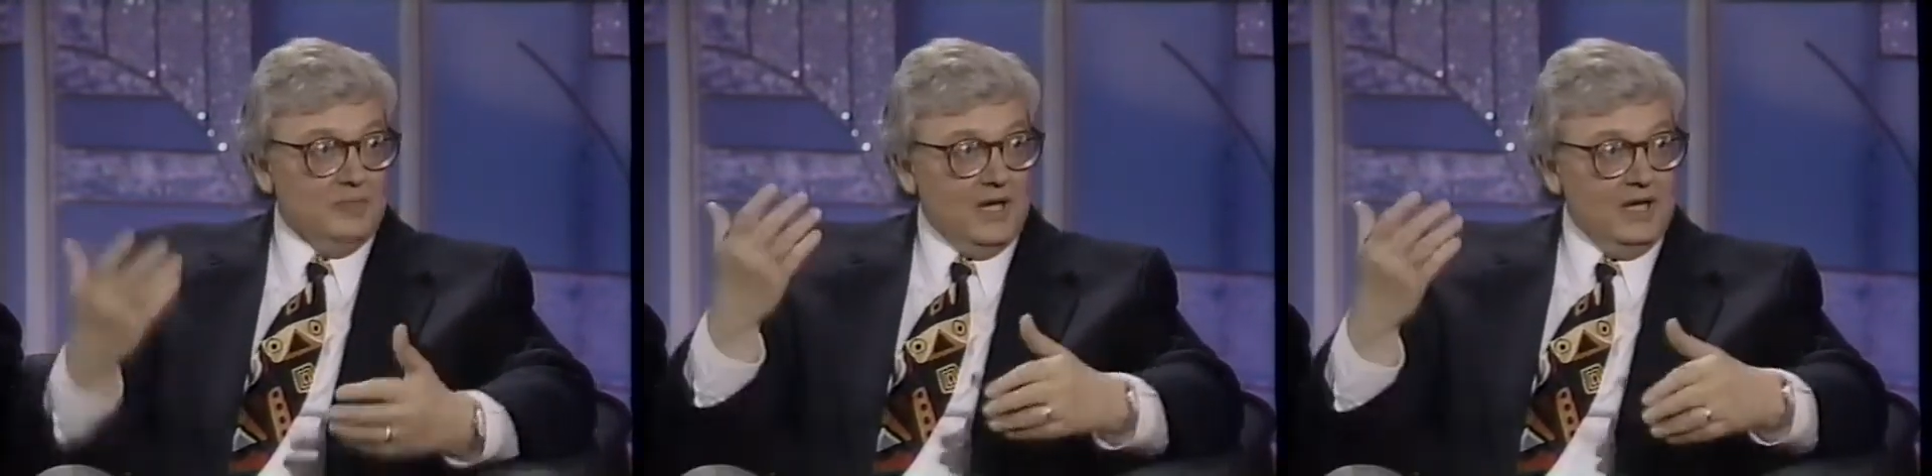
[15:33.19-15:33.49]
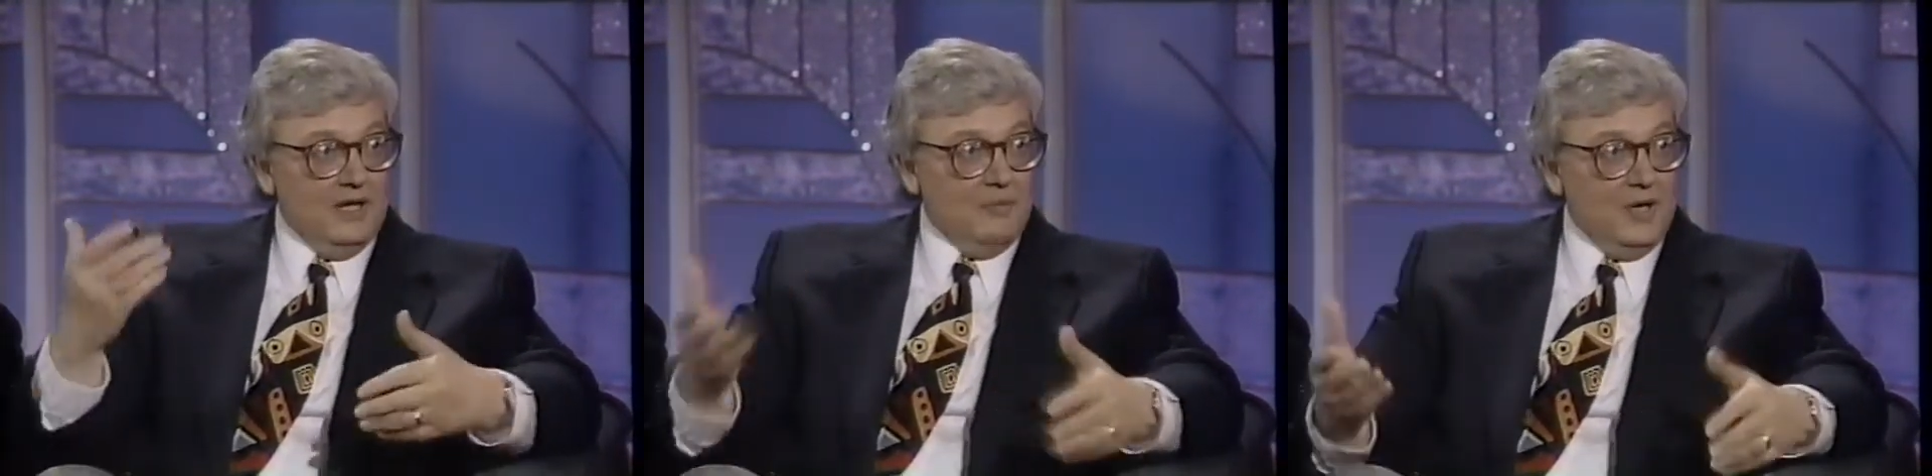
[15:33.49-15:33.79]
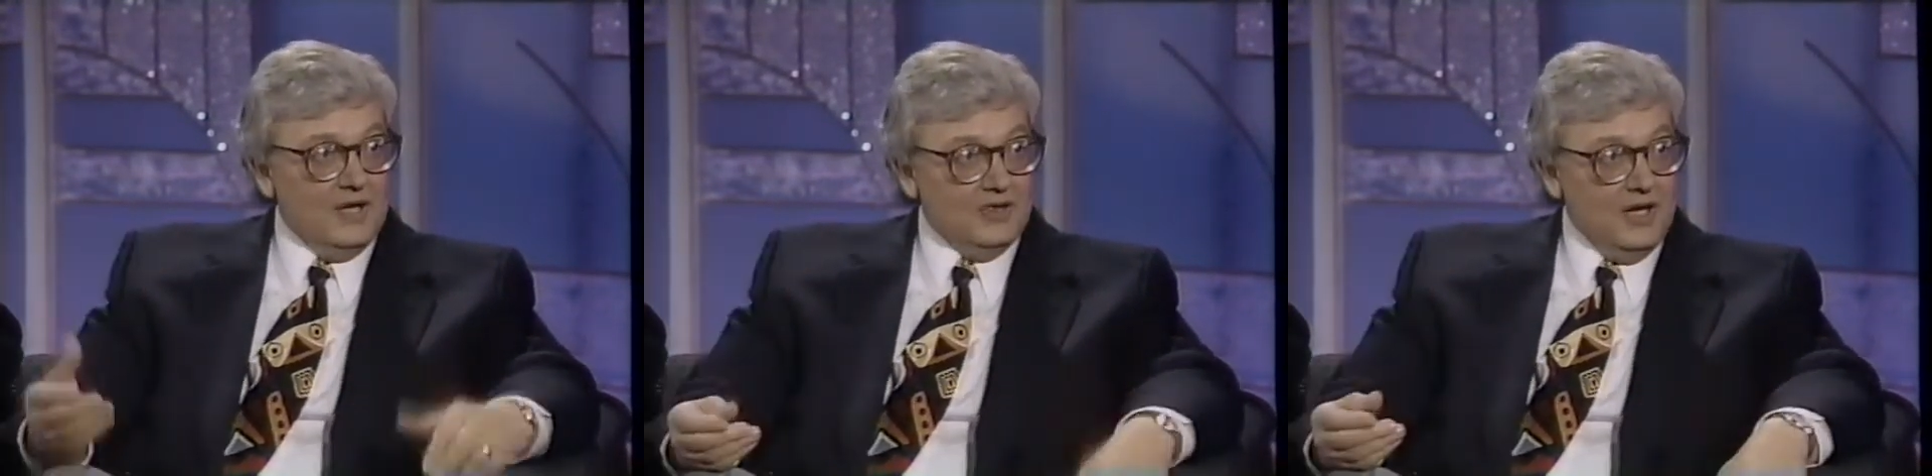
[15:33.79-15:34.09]
my hair,
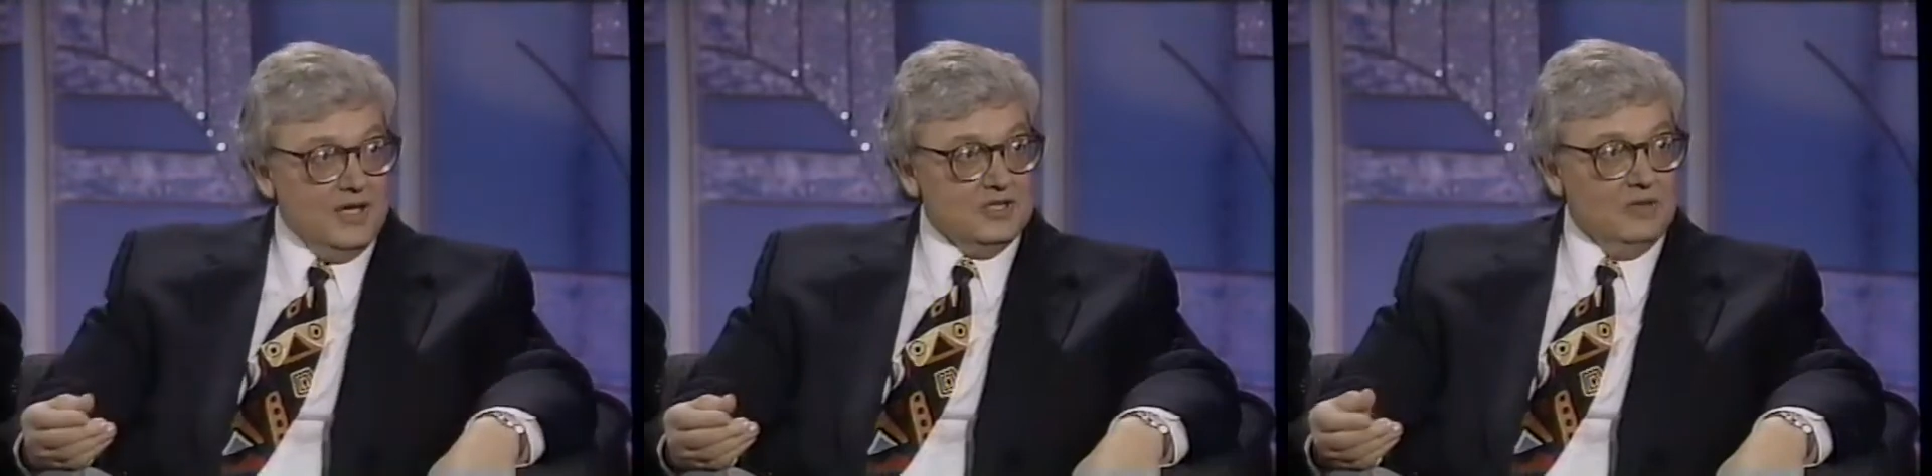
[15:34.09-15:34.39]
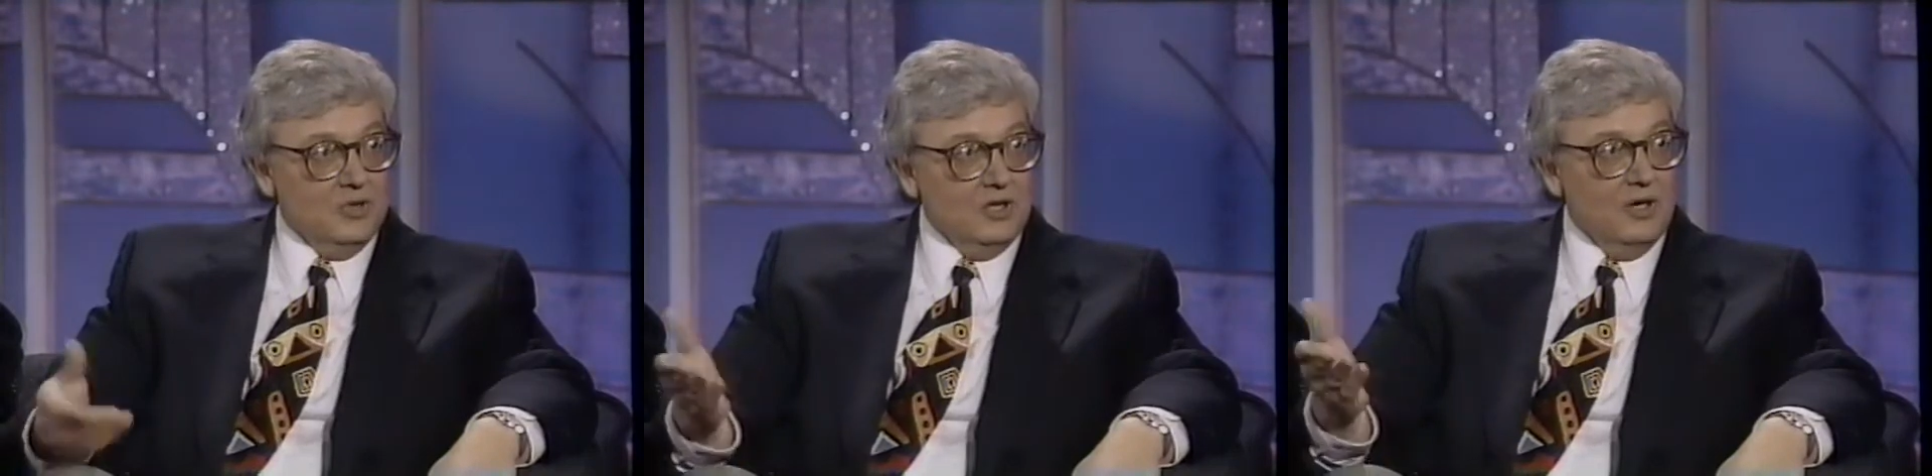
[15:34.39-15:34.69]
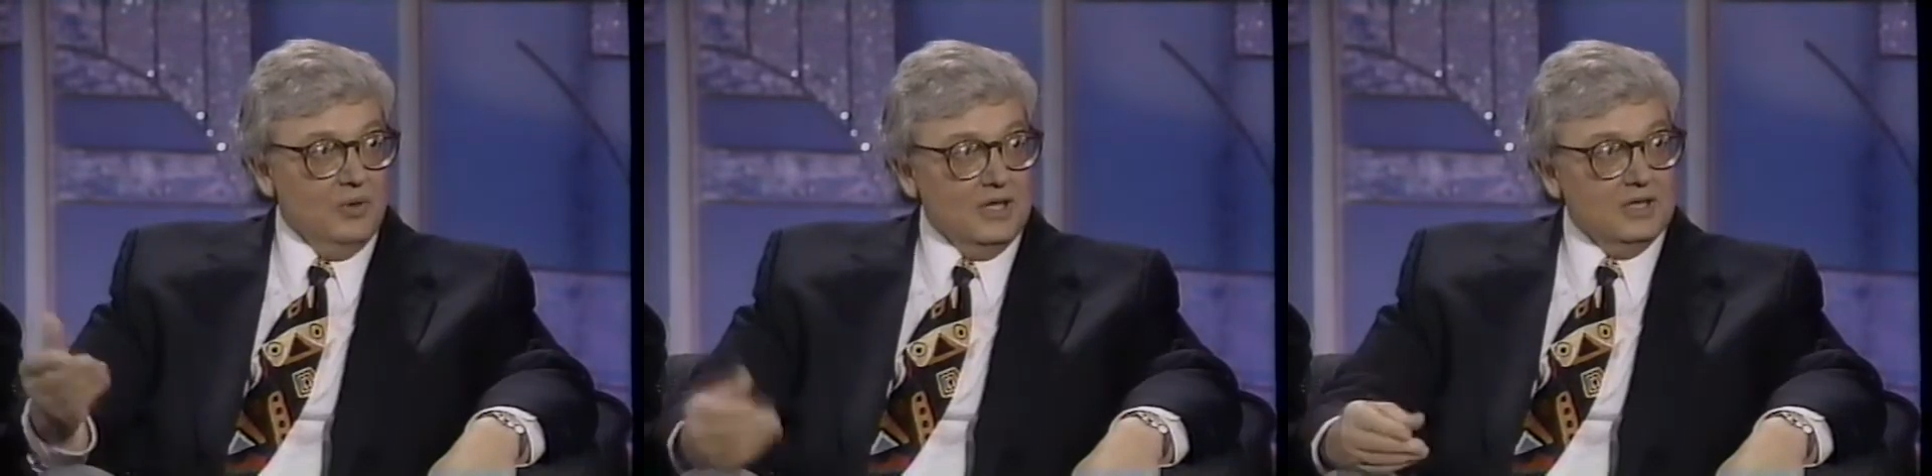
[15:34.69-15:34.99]
my thighs. And then when you
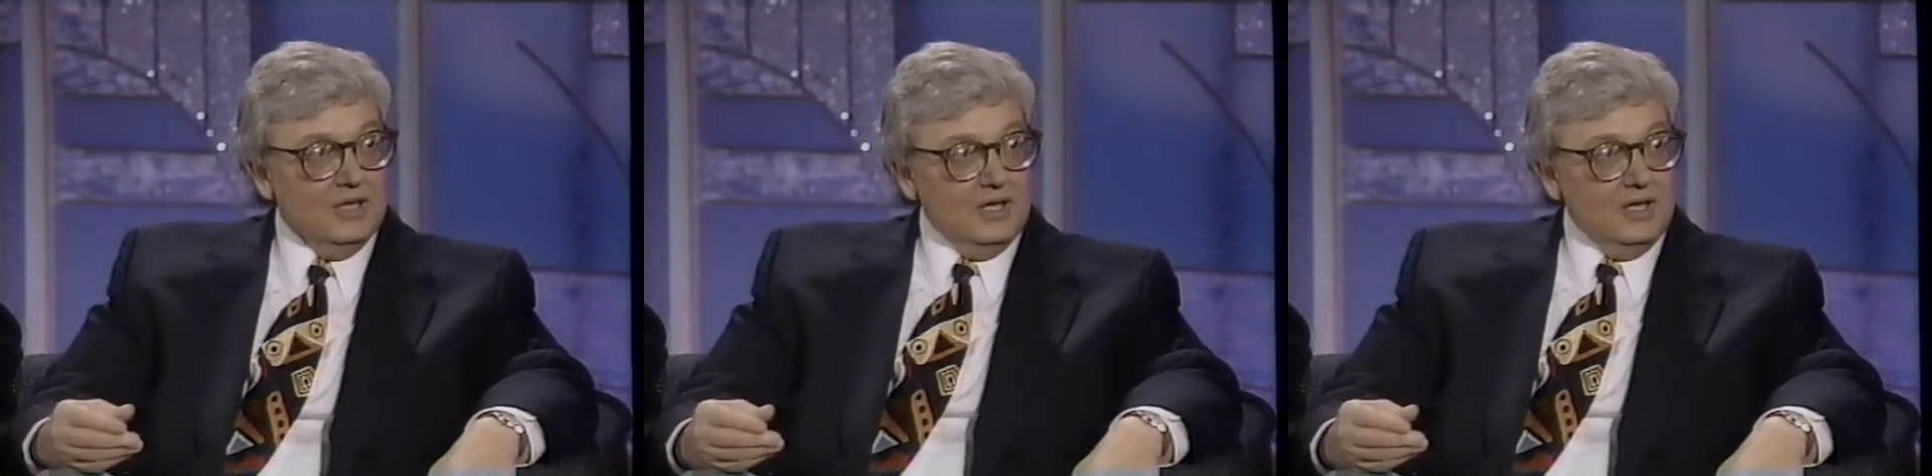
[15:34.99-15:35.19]
go in